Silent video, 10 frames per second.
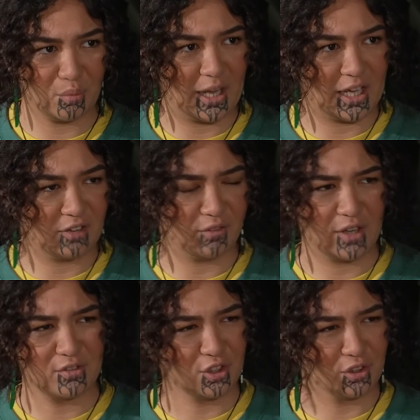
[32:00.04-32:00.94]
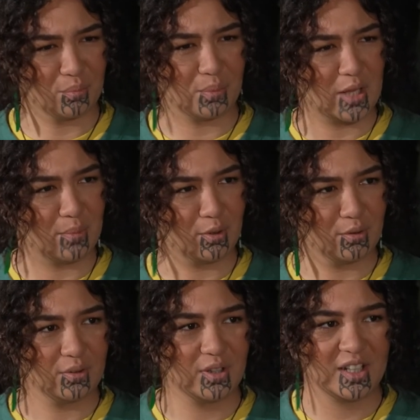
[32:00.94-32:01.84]
making fun of certain
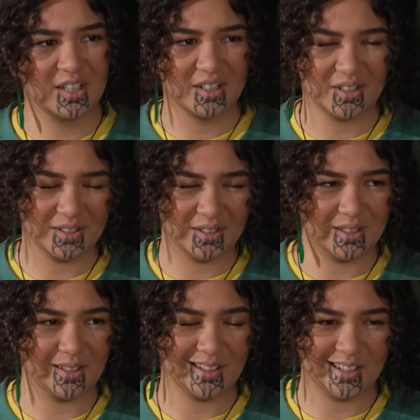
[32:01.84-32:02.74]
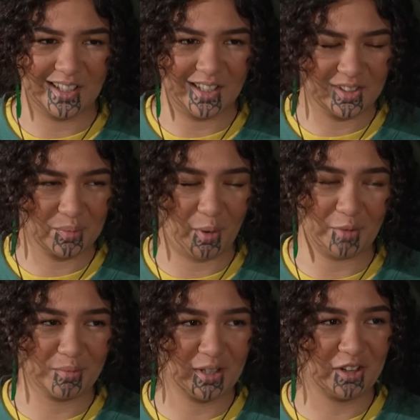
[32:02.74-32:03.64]
people it's
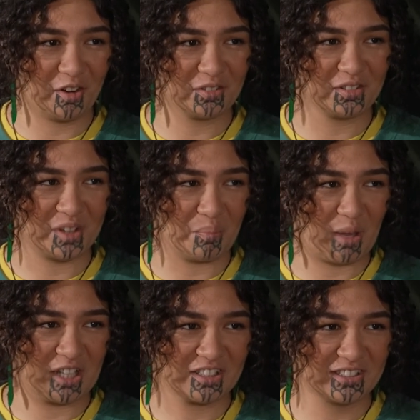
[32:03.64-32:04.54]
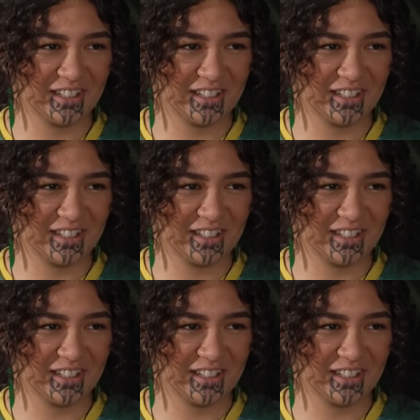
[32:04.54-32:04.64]
probably not the best.